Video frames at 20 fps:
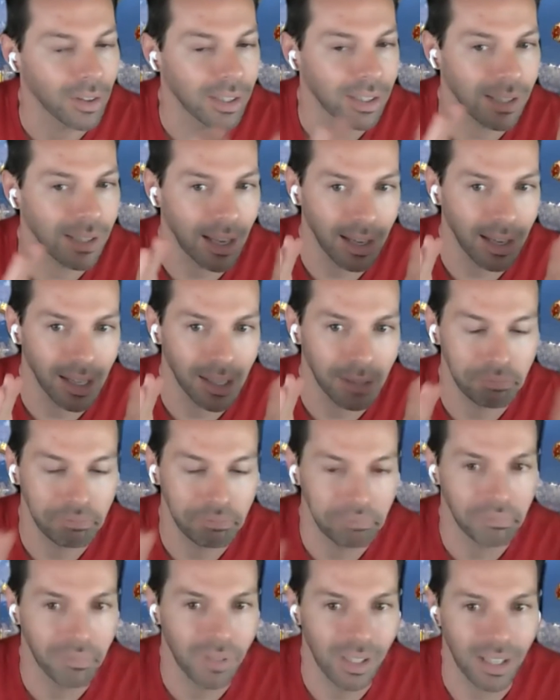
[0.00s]
I'll just
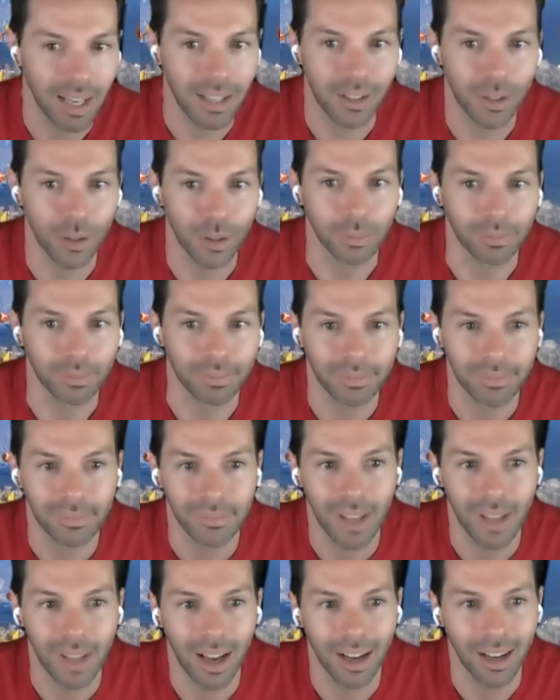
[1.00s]
say, stay tuned
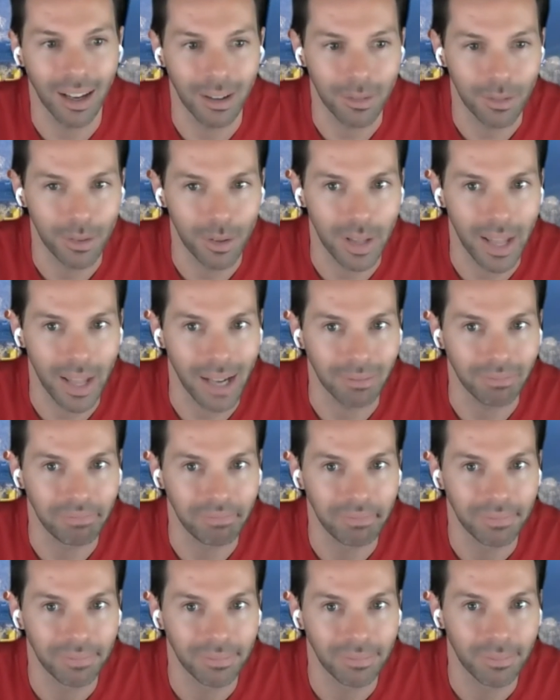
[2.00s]
for that.
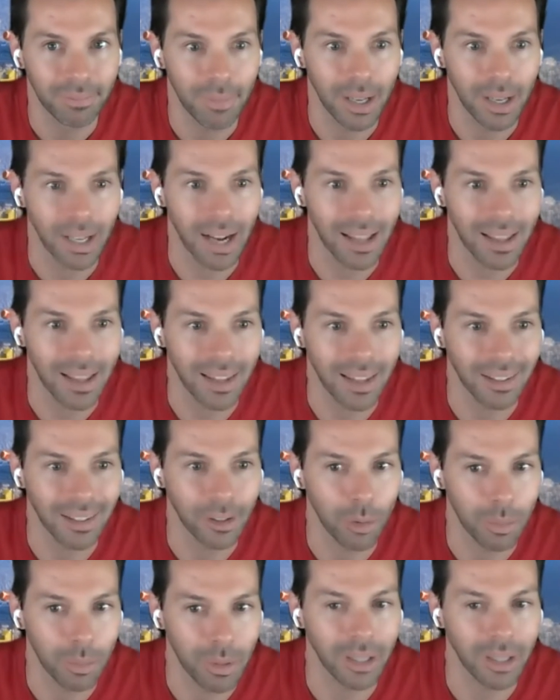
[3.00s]
But I think
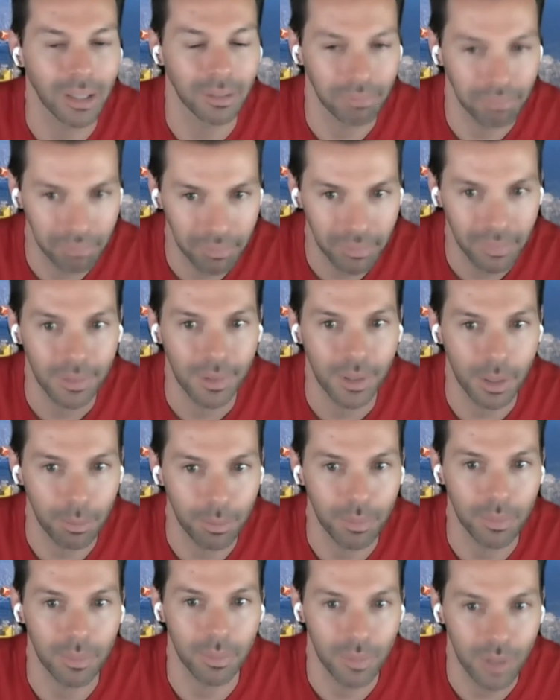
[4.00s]
there will be
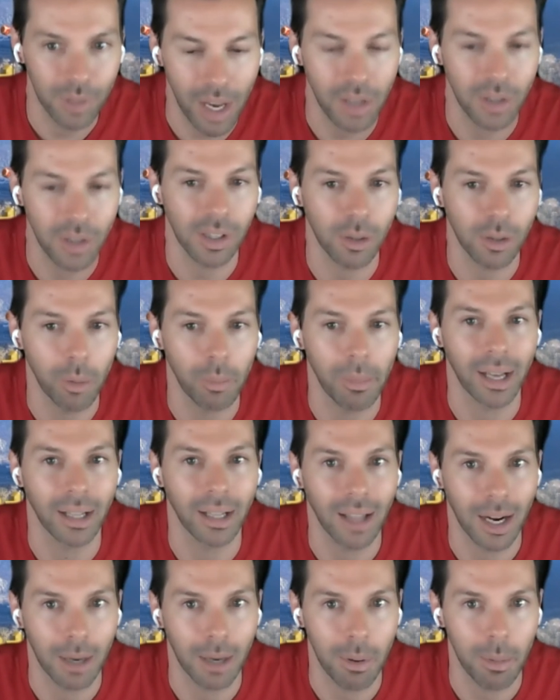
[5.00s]
some changes that will make
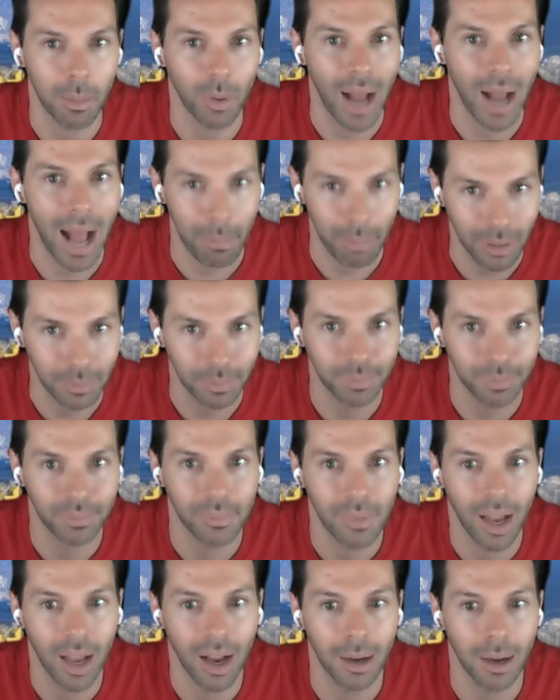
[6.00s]
a lot of people happy.
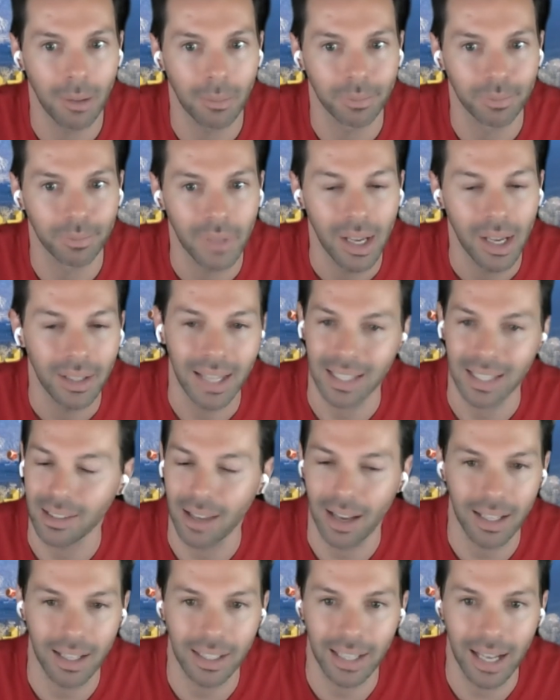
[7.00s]
That's
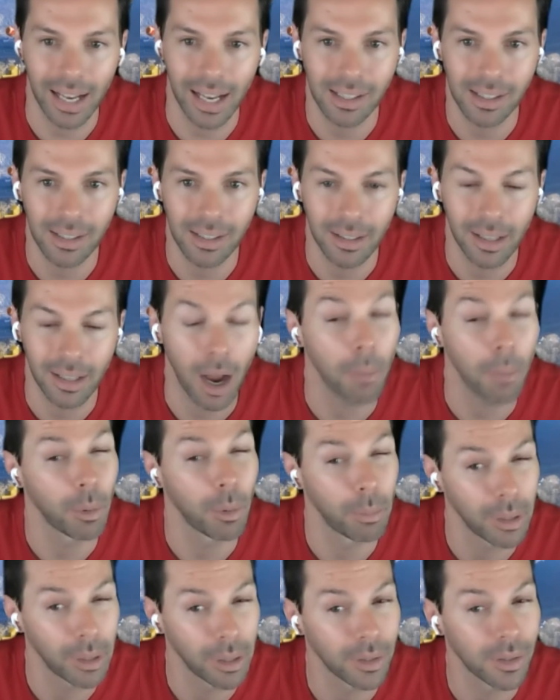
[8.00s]
not in the next
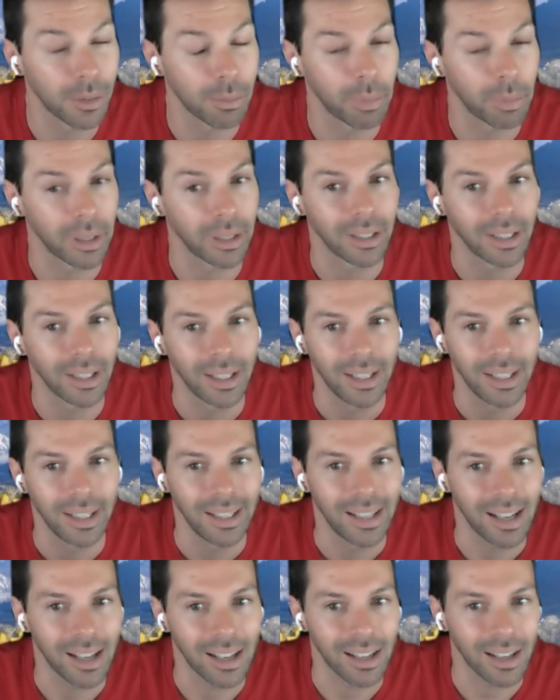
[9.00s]
couple builds, but
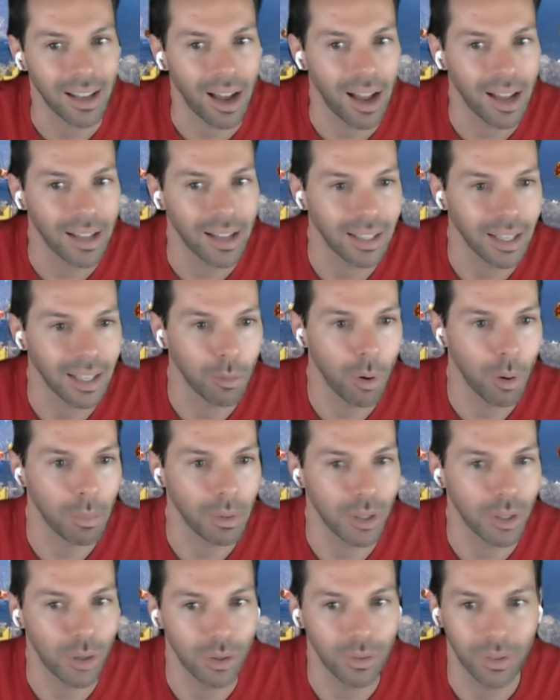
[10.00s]
I think it won't
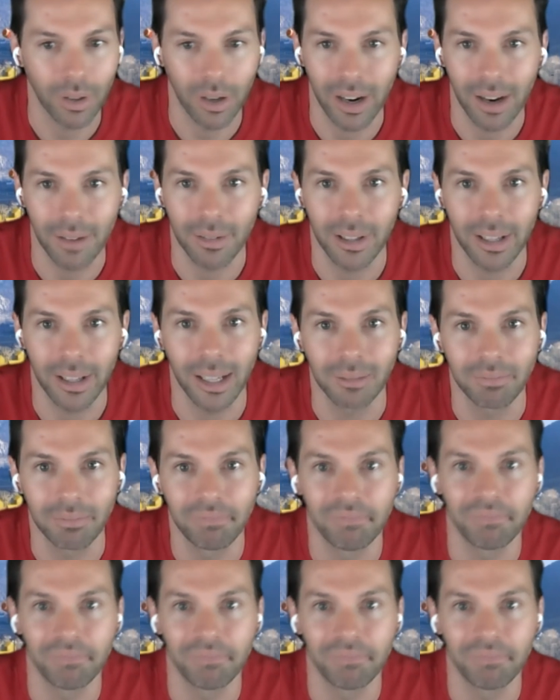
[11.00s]
be too far after that.